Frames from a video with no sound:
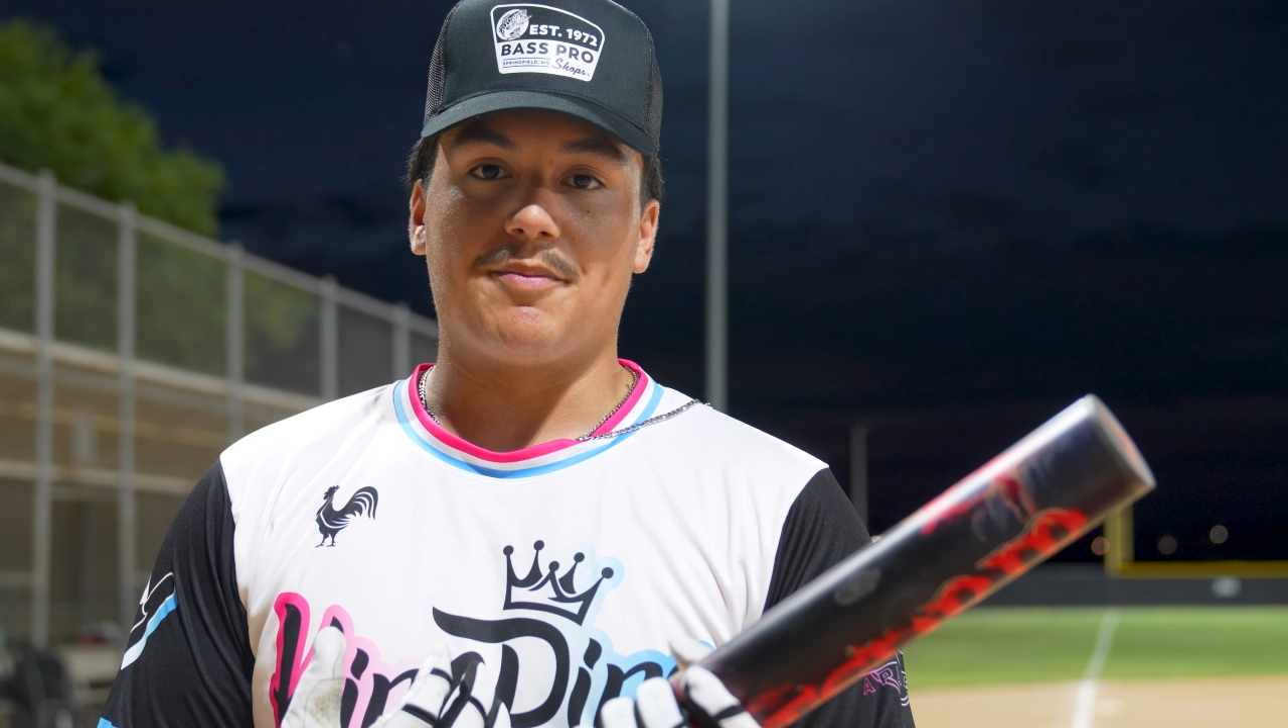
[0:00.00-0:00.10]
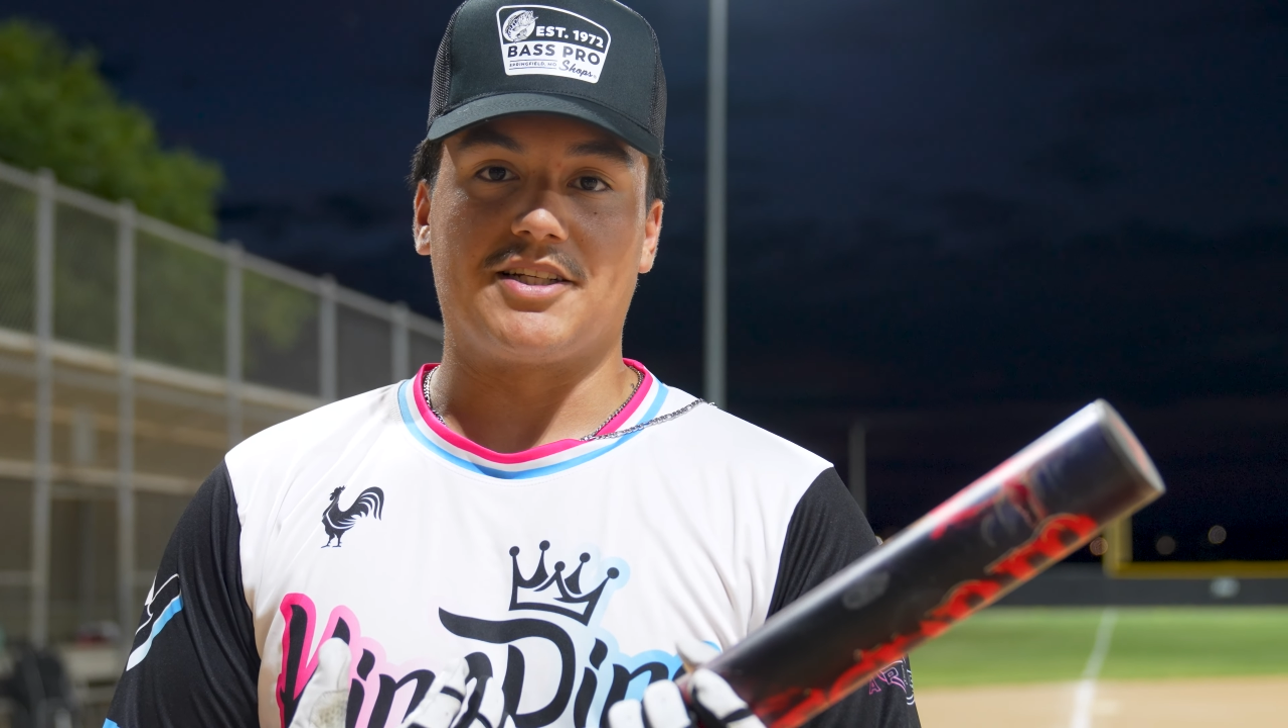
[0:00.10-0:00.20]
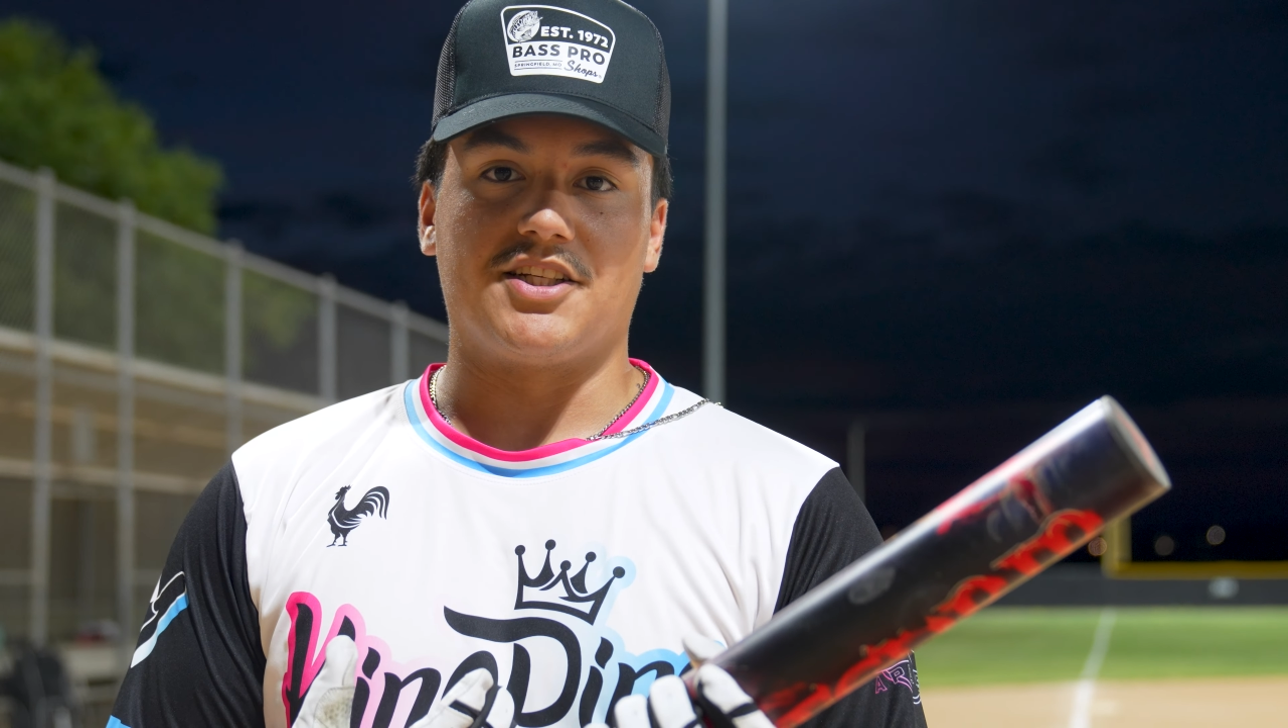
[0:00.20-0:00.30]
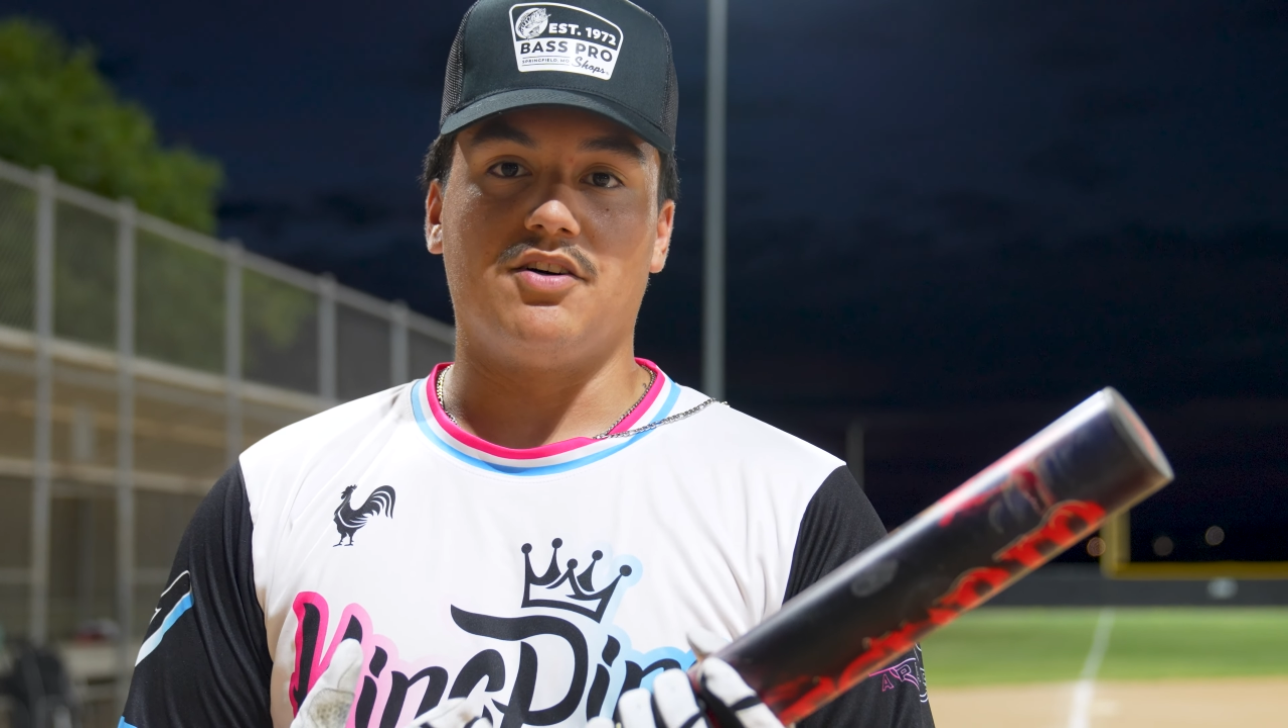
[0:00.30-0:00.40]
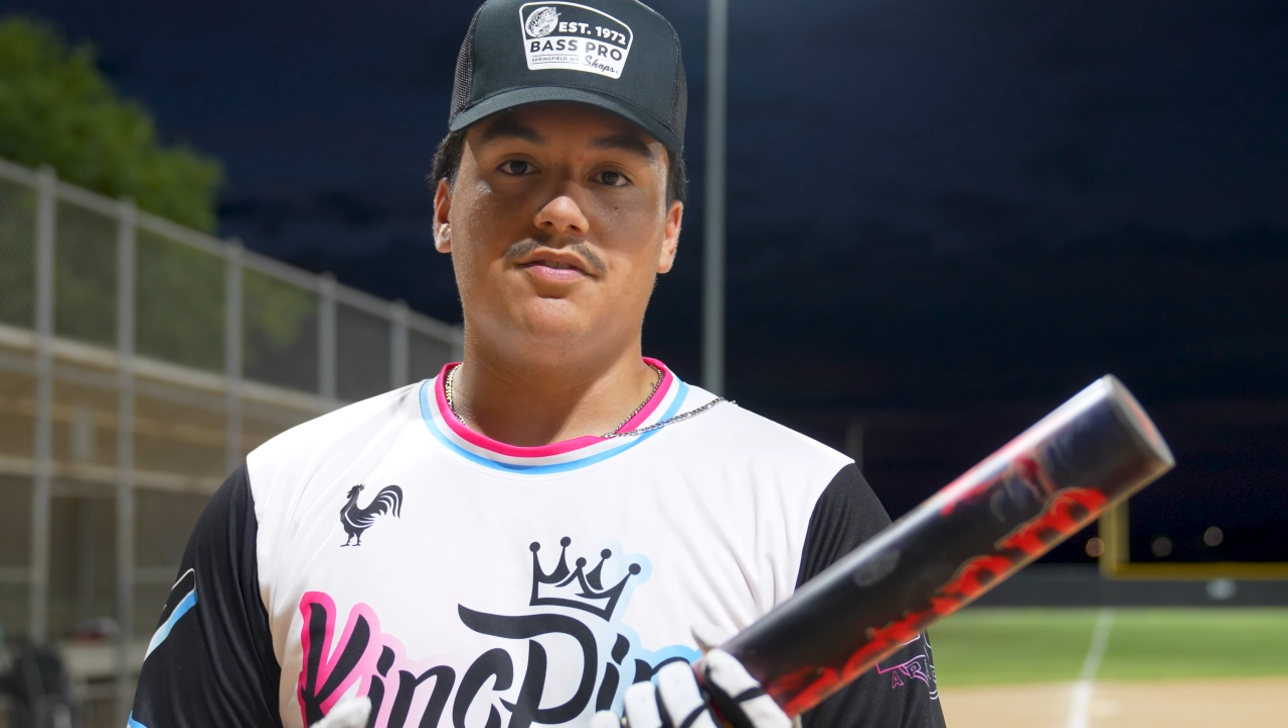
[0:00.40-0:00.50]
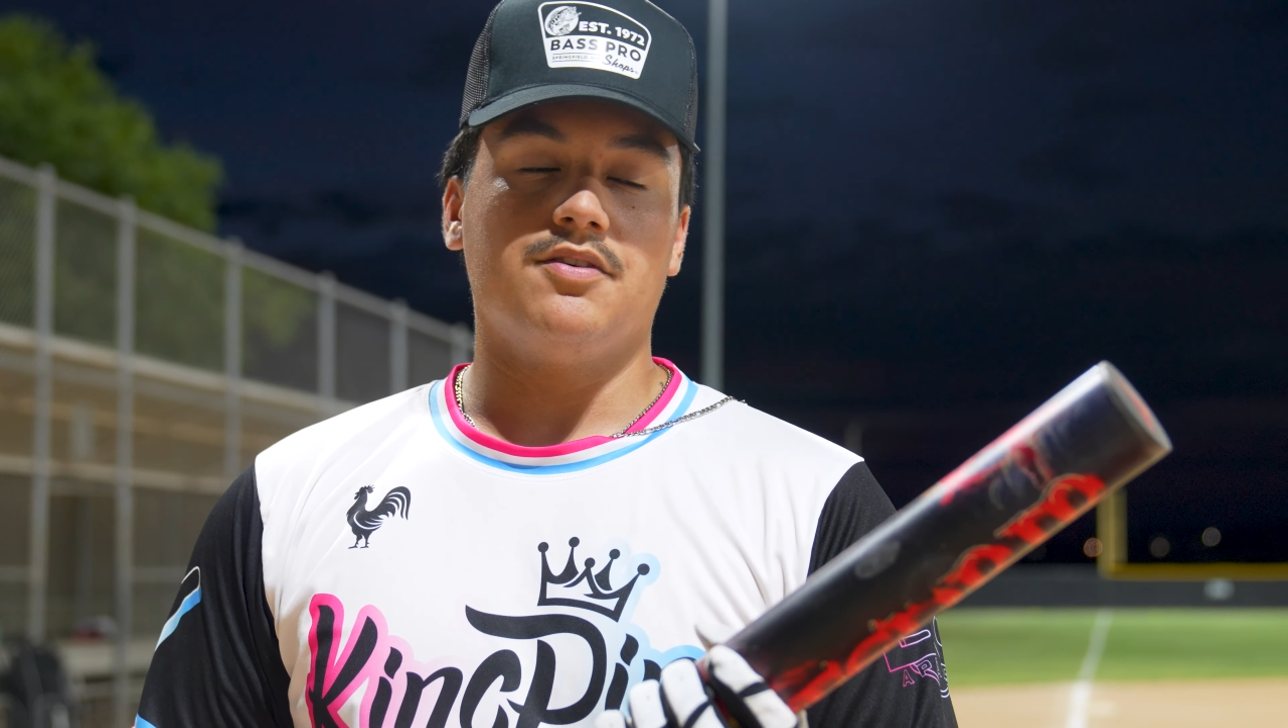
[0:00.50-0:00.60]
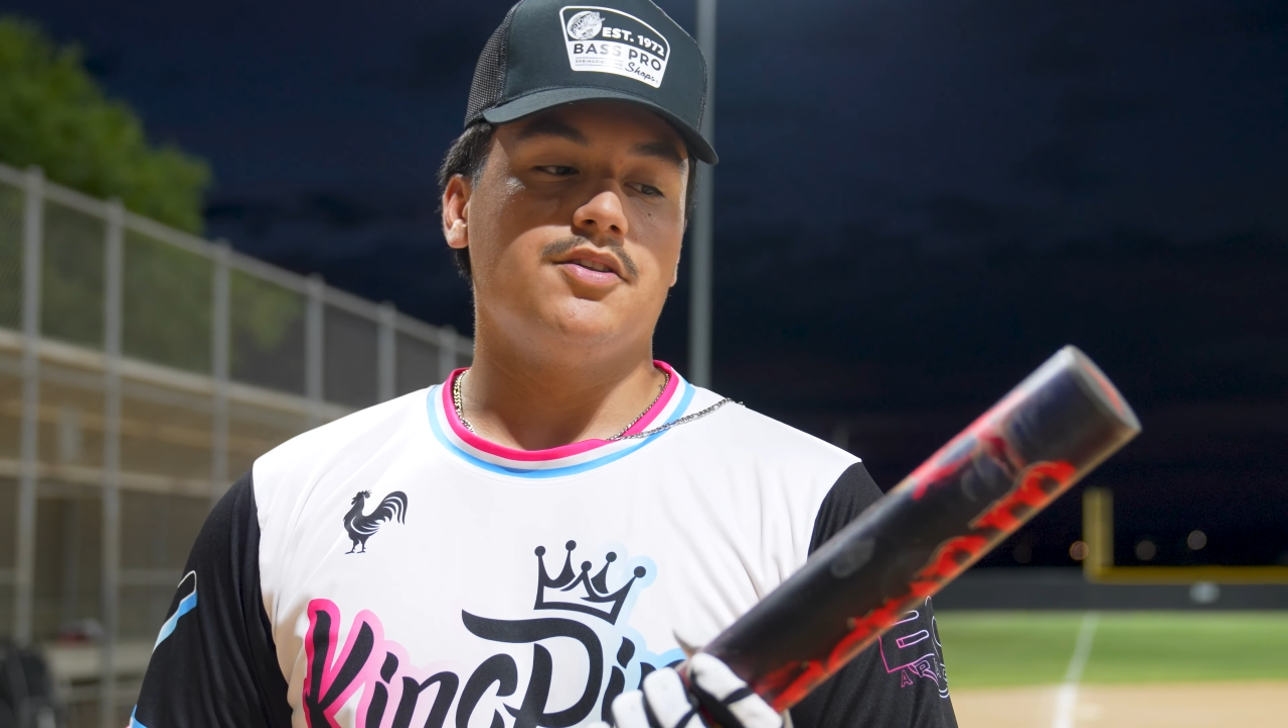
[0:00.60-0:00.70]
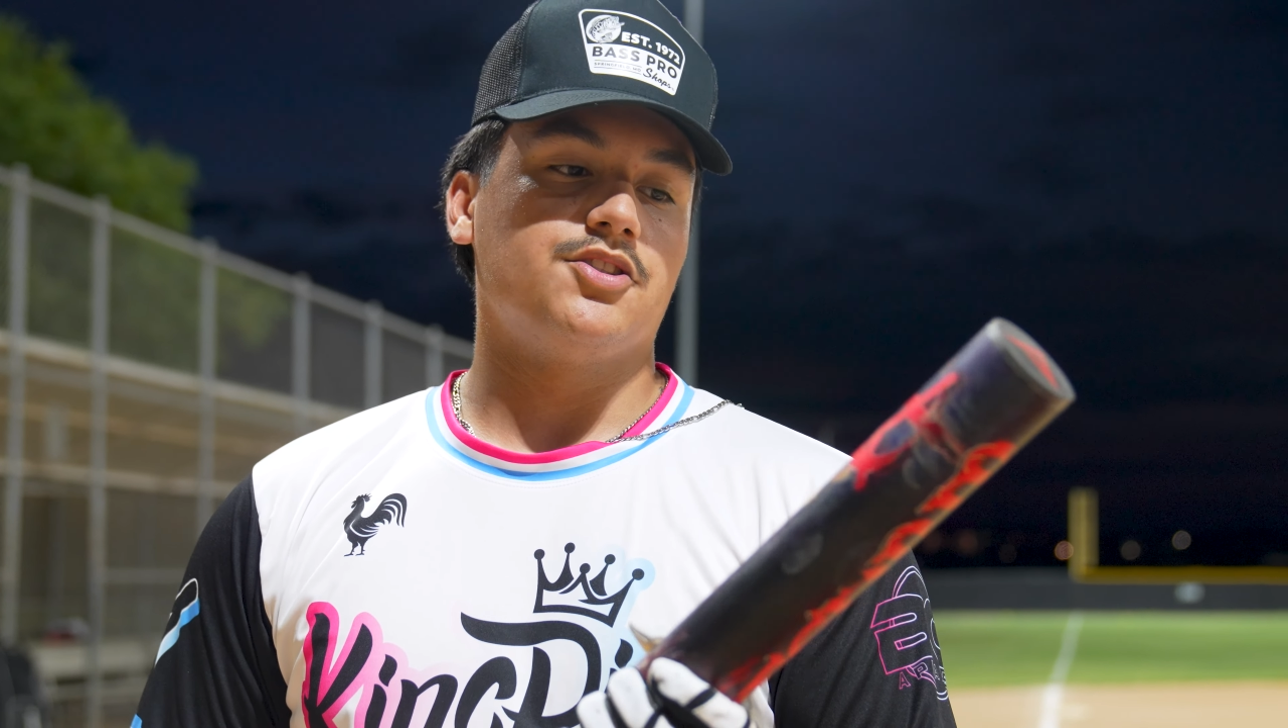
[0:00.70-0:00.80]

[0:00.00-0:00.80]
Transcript: myself.